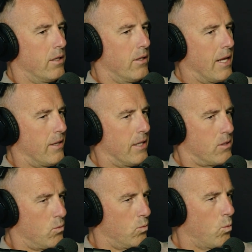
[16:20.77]

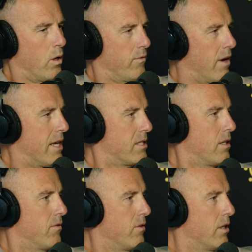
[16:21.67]
that's one facet
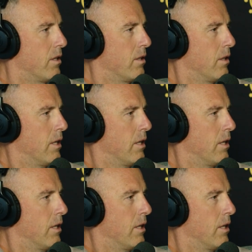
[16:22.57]
of the